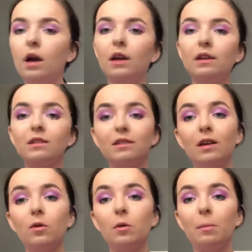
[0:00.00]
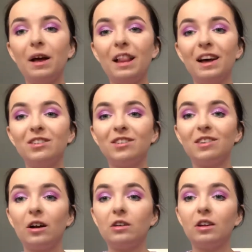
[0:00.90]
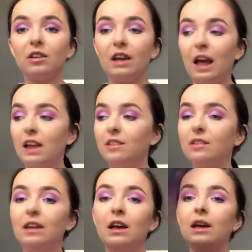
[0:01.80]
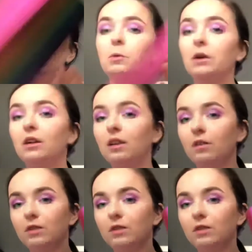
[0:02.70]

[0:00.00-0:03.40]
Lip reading: So my lashes are done, and today we are diving